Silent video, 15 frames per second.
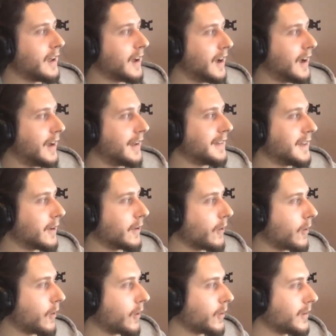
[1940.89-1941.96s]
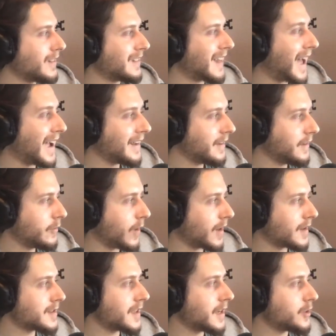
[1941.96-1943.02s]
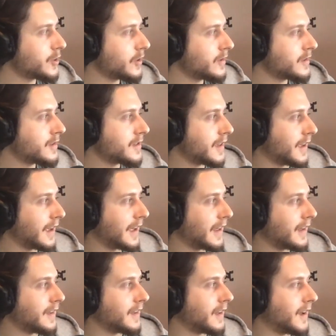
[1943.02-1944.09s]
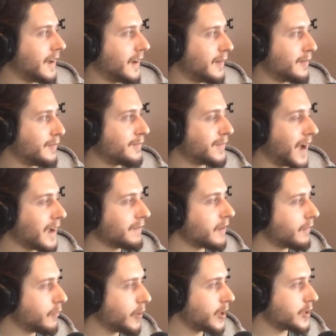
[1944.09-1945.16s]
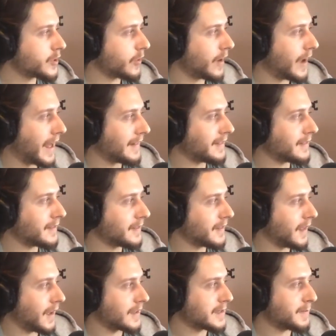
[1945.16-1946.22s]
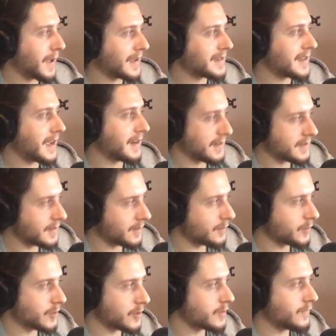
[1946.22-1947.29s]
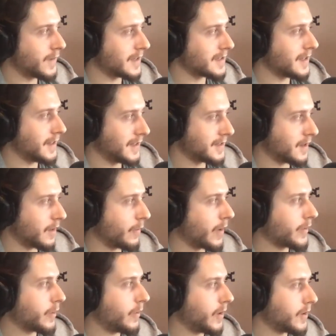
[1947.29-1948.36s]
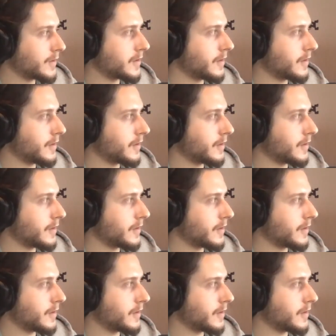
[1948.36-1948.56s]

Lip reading: There are 9 ground stations, and 5 of which are at SpaceX, just facilities all around the world.